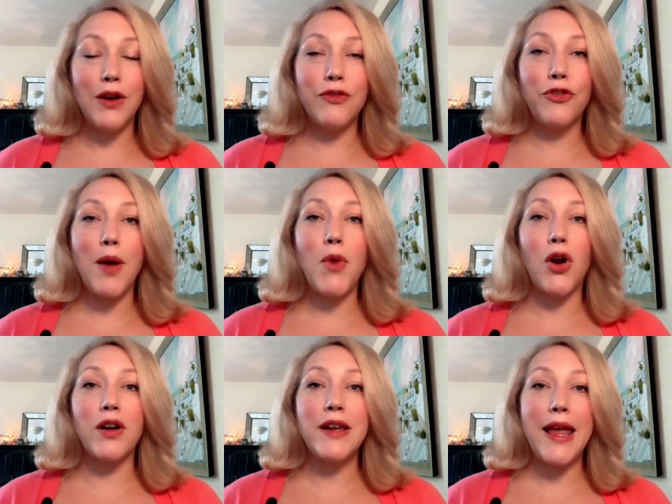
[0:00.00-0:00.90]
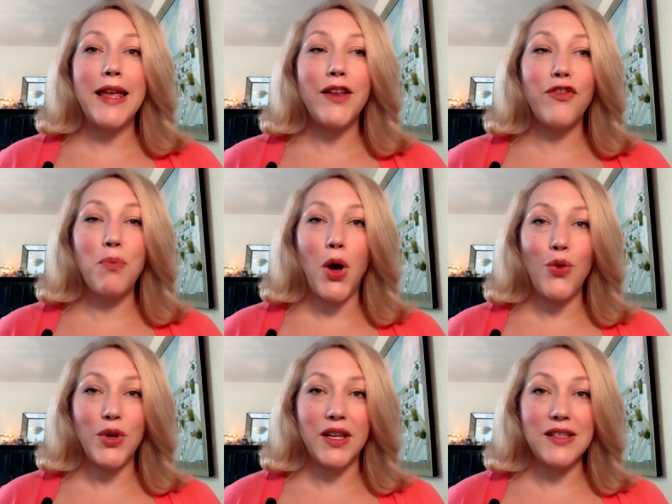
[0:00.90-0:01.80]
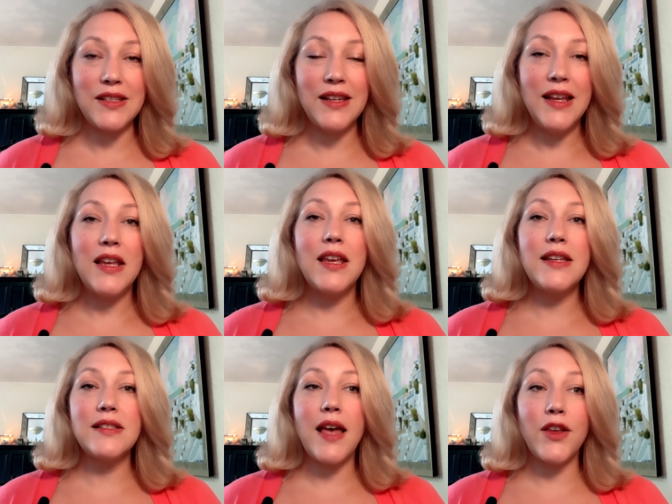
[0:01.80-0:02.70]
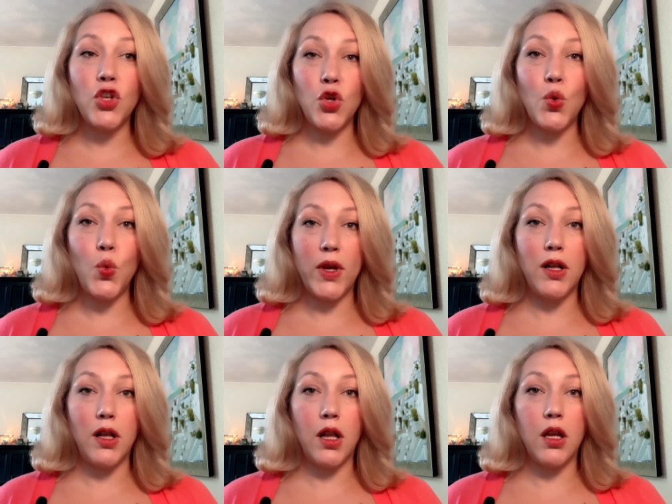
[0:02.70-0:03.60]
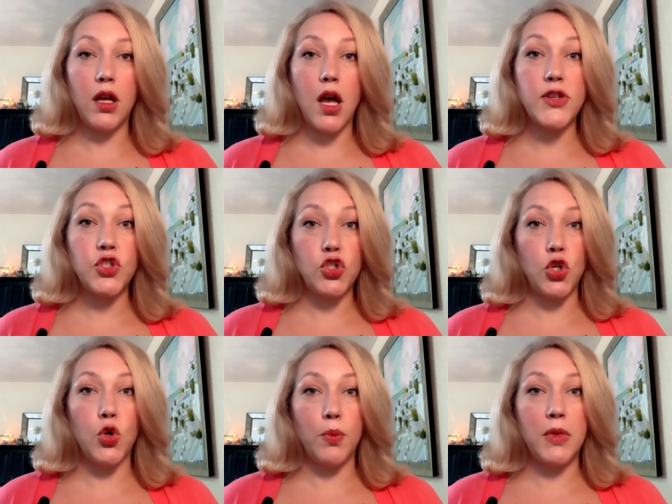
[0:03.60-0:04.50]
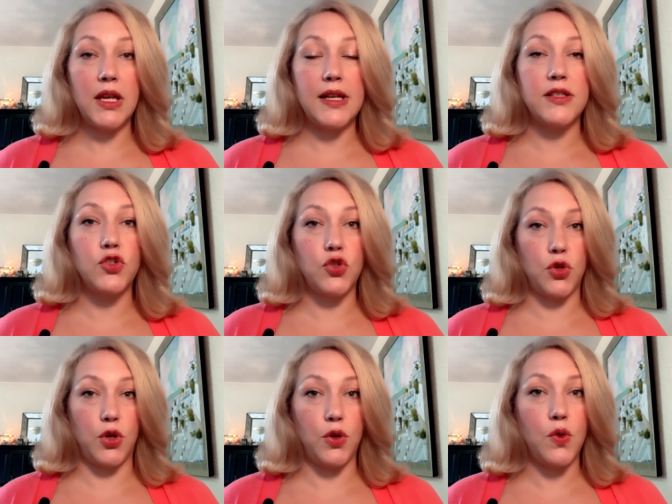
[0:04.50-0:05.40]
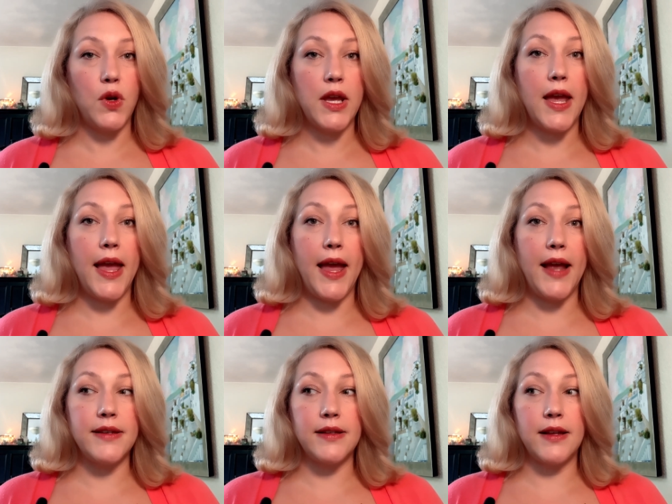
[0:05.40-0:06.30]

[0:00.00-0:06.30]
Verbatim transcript: from our negative opponent is that you will assume it's true and